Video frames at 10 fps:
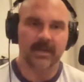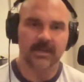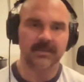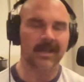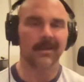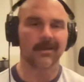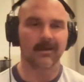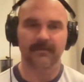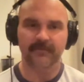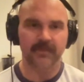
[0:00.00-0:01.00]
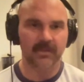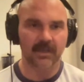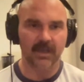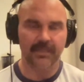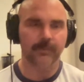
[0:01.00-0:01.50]
does. I loved
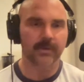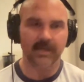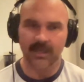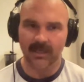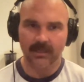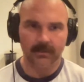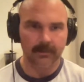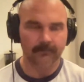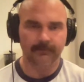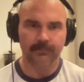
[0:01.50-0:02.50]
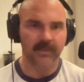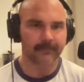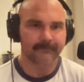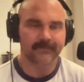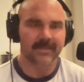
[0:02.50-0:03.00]
the 3D.
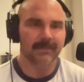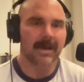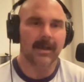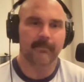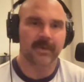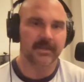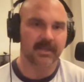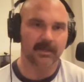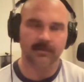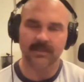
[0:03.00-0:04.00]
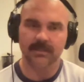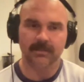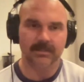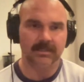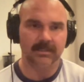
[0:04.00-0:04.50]
In my opinion,
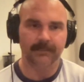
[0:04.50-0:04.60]
it's